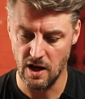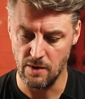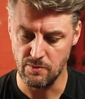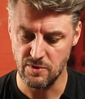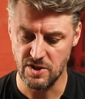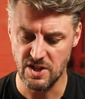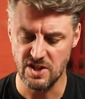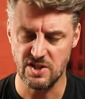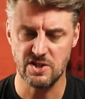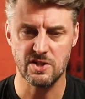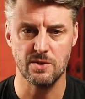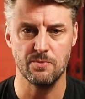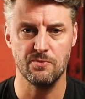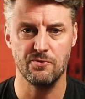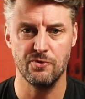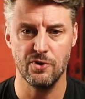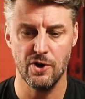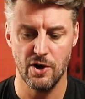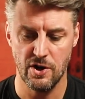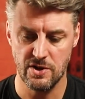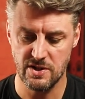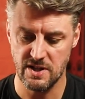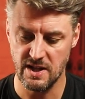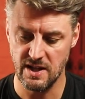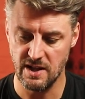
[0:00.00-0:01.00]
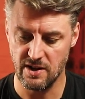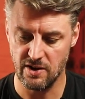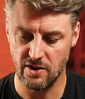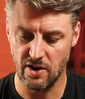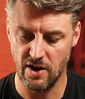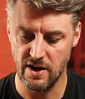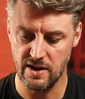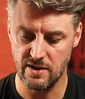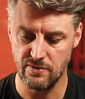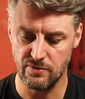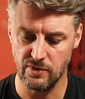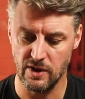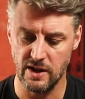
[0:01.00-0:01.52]
She's subverting
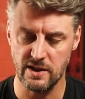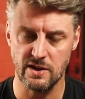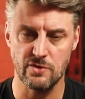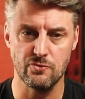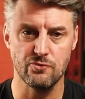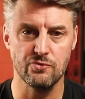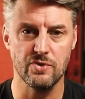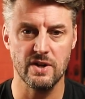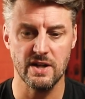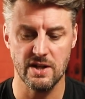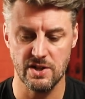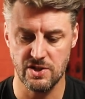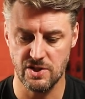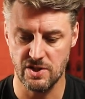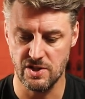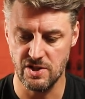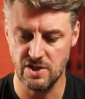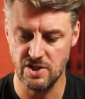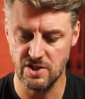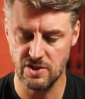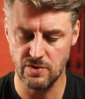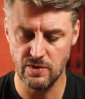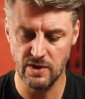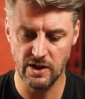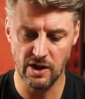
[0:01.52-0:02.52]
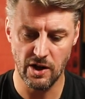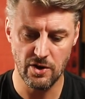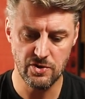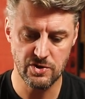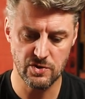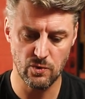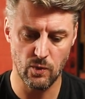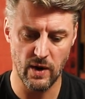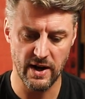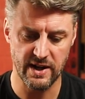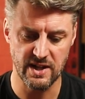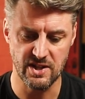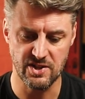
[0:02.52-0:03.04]
kind of like the rich, and she's doing loads
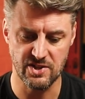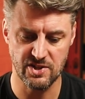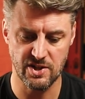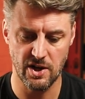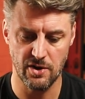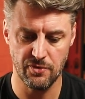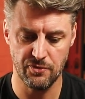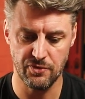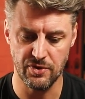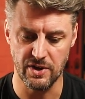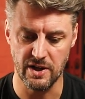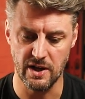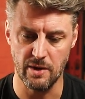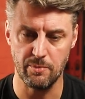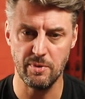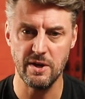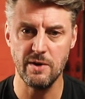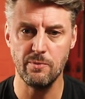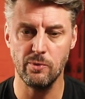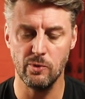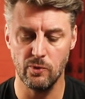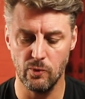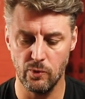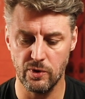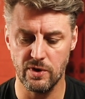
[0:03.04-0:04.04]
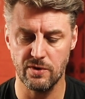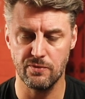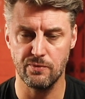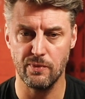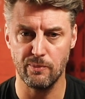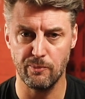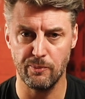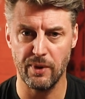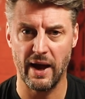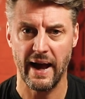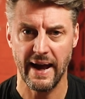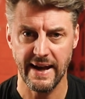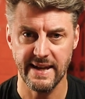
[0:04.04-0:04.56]
of wacky stuff here. People would have
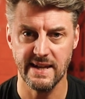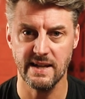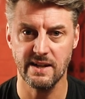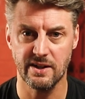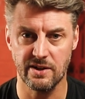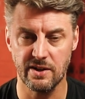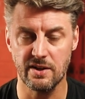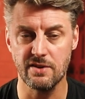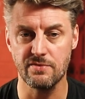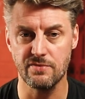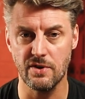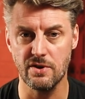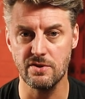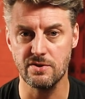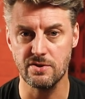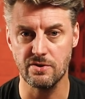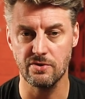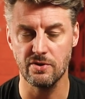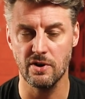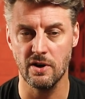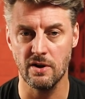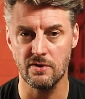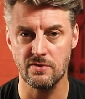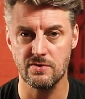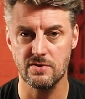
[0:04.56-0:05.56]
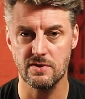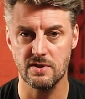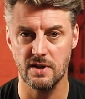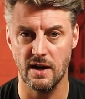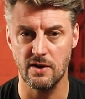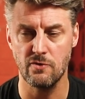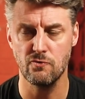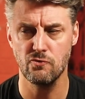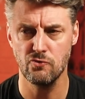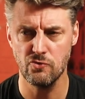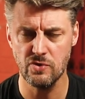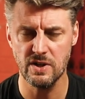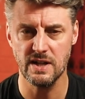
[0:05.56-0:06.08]
hated her photographs,
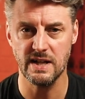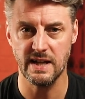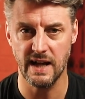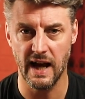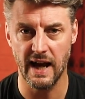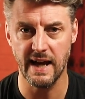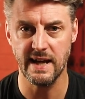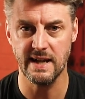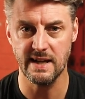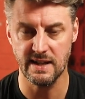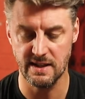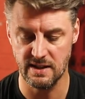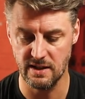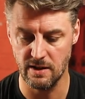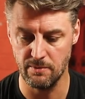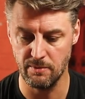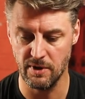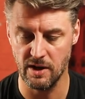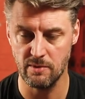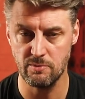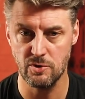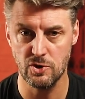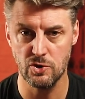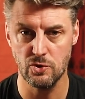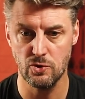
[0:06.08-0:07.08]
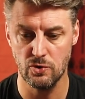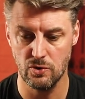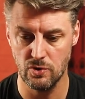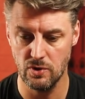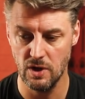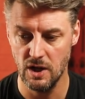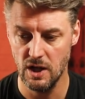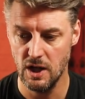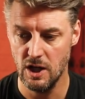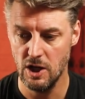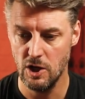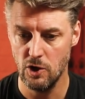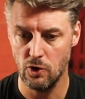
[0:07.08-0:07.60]
like really hated them, and I'm sure,
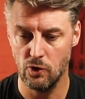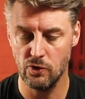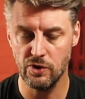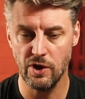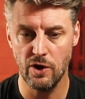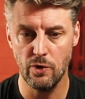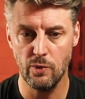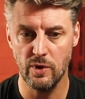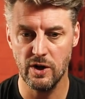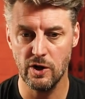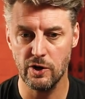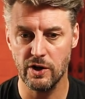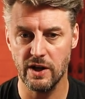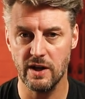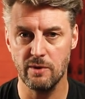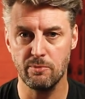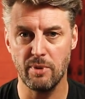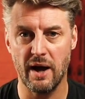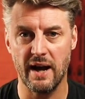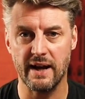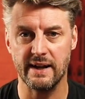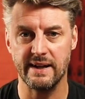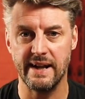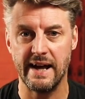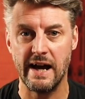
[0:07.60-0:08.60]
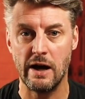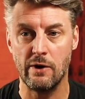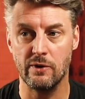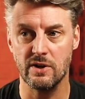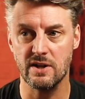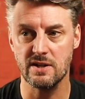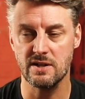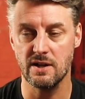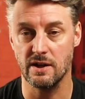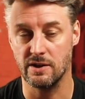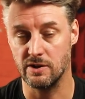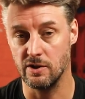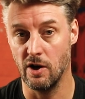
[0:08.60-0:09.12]
although we're looking back now and
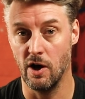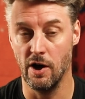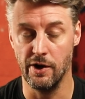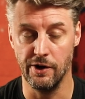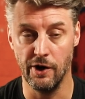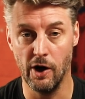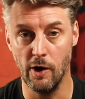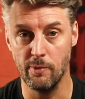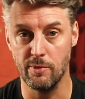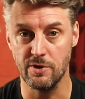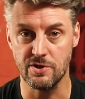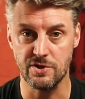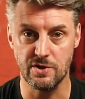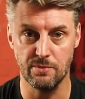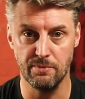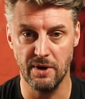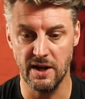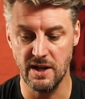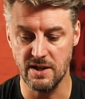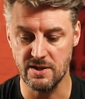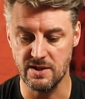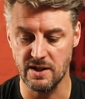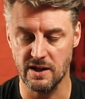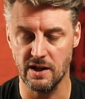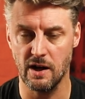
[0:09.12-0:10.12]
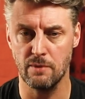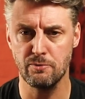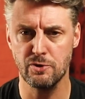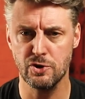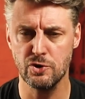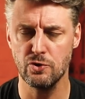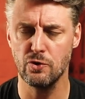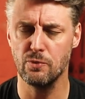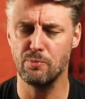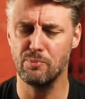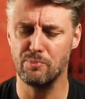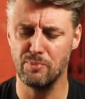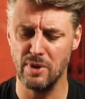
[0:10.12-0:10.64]
it's like, Diane Arbus, amazing, I'm
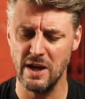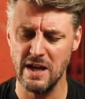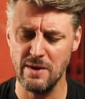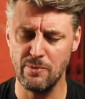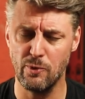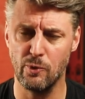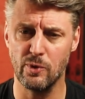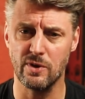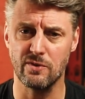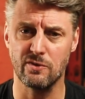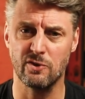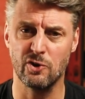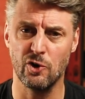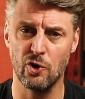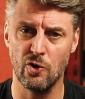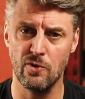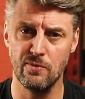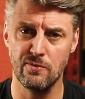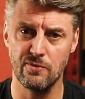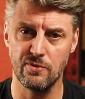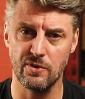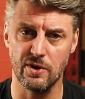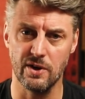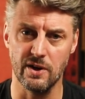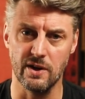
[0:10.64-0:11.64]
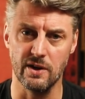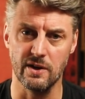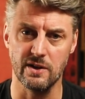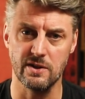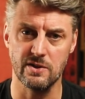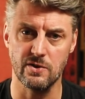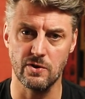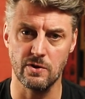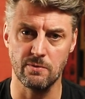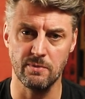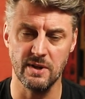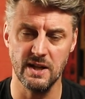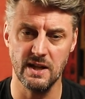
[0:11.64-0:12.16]
sure people would have gone for her,
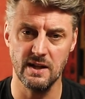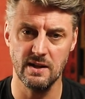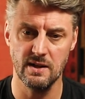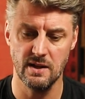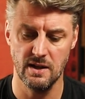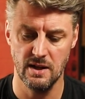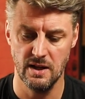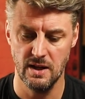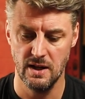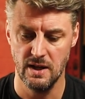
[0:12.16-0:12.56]
do you know what I mean?